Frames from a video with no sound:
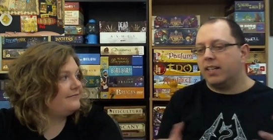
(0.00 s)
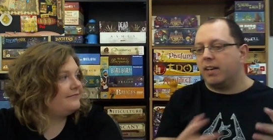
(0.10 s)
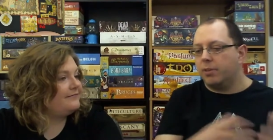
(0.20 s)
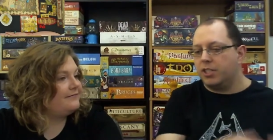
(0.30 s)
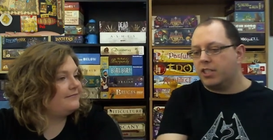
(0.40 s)
Speaker 1: I
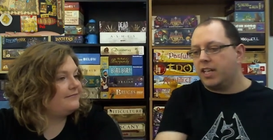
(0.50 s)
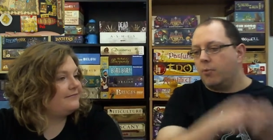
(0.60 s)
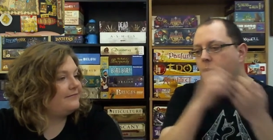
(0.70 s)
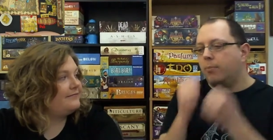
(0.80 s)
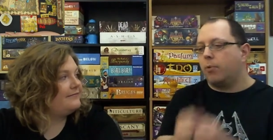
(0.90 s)
would just take
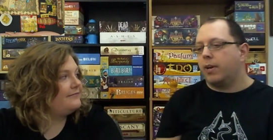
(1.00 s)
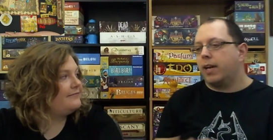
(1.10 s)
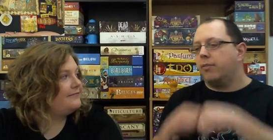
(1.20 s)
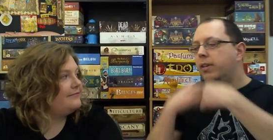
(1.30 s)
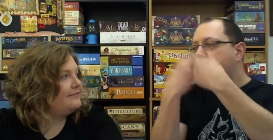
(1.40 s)
one board
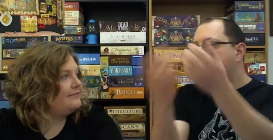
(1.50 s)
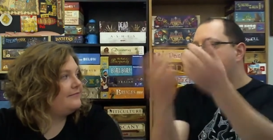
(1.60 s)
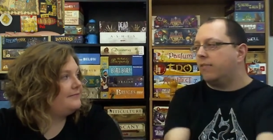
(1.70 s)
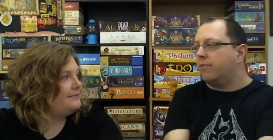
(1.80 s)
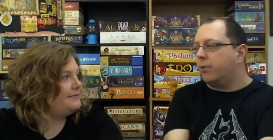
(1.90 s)
out and
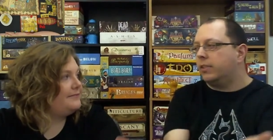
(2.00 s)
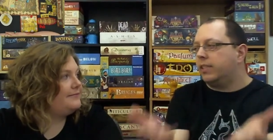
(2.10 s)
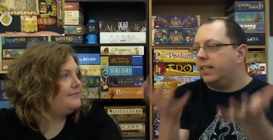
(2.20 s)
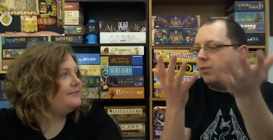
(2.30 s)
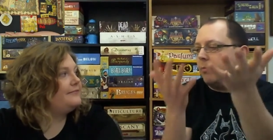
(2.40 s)
unfold it.
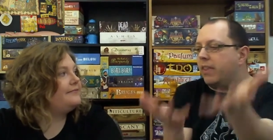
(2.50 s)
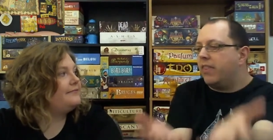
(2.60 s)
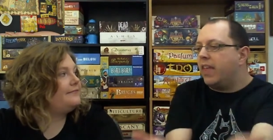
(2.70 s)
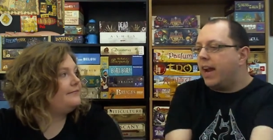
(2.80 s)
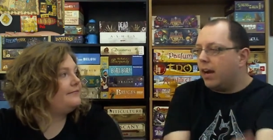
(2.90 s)
It would be
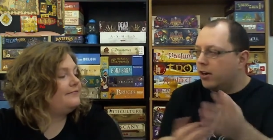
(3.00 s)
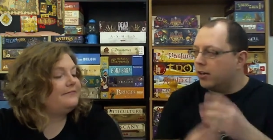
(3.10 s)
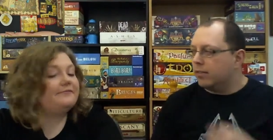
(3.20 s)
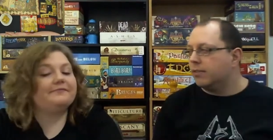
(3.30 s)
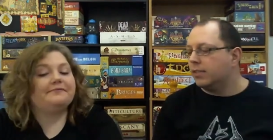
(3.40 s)
there.
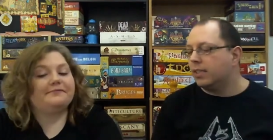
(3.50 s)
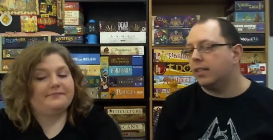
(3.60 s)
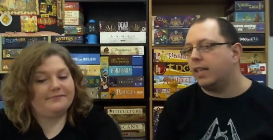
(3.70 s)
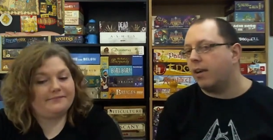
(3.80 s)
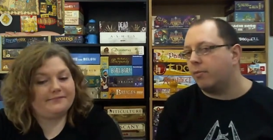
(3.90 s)
Mm.
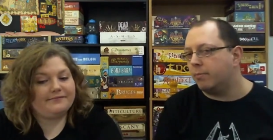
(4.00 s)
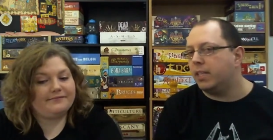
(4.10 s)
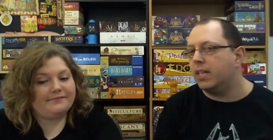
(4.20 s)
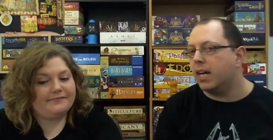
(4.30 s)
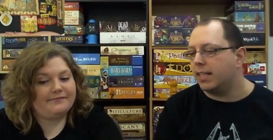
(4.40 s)
That would be
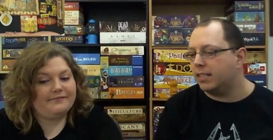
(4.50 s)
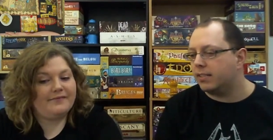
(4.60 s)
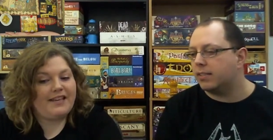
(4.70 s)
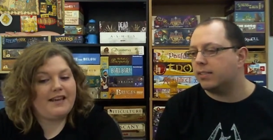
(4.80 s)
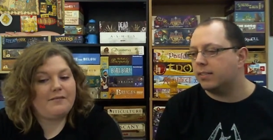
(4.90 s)
nice.
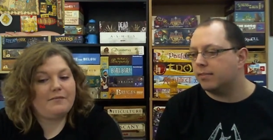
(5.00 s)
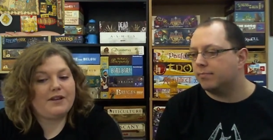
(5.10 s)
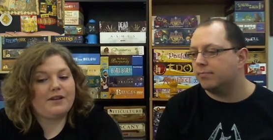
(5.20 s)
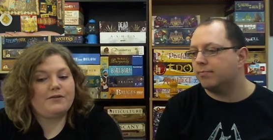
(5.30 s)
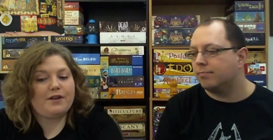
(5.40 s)
Speaker 2: But
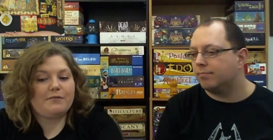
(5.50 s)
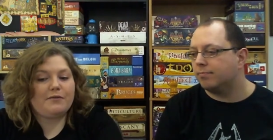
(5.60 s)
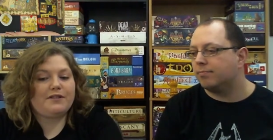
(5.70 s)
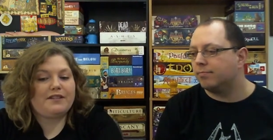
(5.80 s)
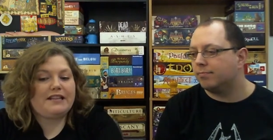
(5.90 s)
you would almost
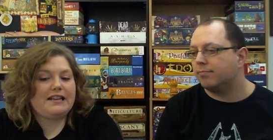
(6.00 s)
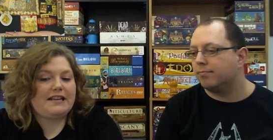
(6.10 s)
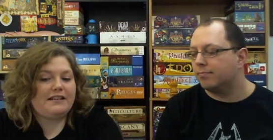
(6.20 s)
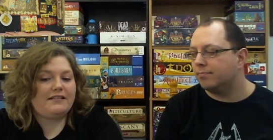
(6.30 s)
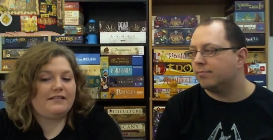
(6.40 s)

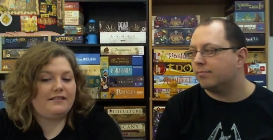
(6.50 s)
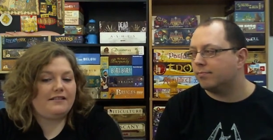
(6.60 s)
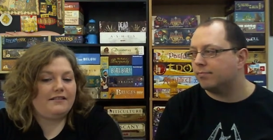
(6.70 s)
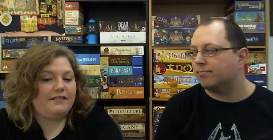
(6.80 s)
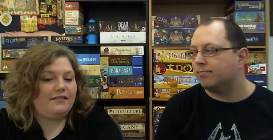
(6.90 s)
need
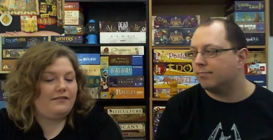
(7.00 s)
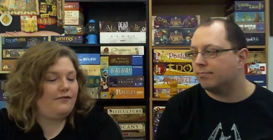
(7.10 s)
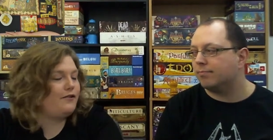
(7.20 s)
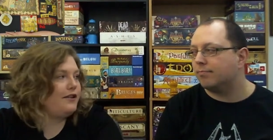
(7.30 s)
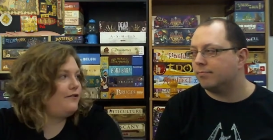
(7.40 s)

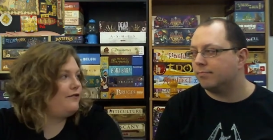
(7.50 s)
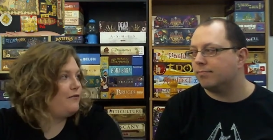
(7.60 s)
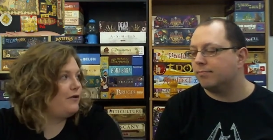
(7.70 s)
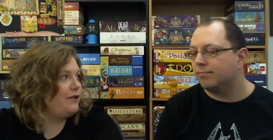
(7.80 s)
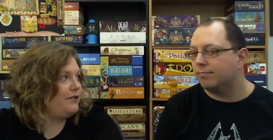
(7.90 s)
four different
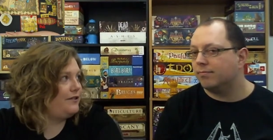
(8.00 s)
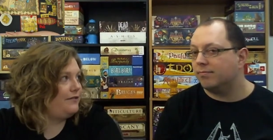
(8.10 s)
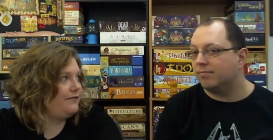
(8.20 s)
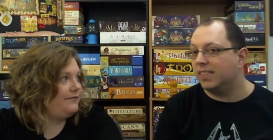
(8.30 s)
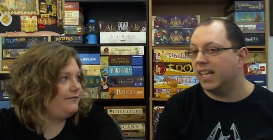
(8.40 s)
boards.
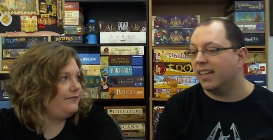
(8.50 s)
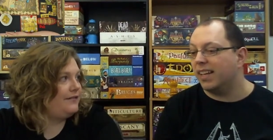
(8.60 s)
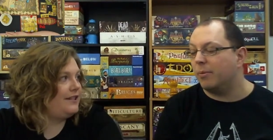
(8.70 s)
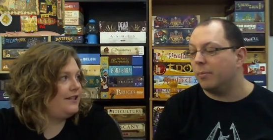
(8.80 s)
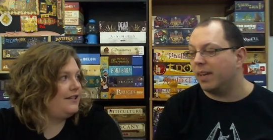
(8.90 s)
Speaker 1: Yeah, that
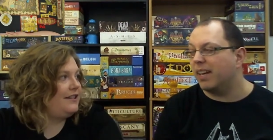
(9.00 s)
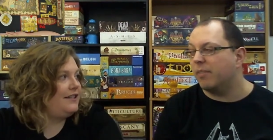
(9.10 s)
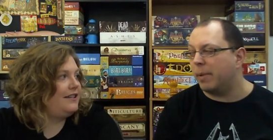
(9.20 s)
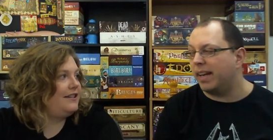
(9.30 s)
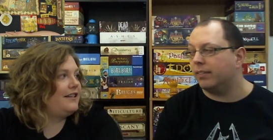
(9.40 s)
would be kind of a
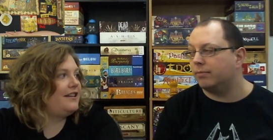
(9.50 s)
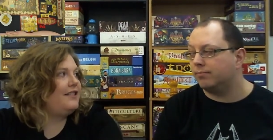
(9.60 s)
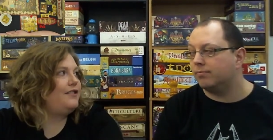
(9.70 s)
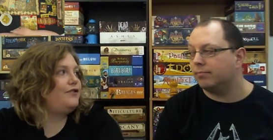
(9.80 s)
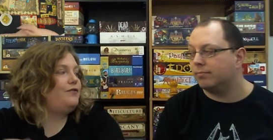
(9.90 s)
pain.
Speaker 2: Because
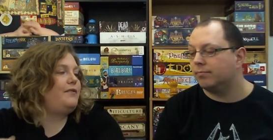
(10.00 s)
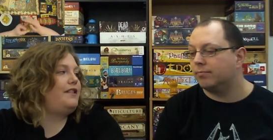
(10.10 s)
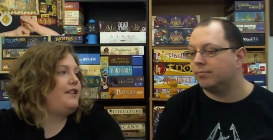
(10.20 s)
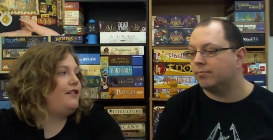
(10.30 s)
there would be the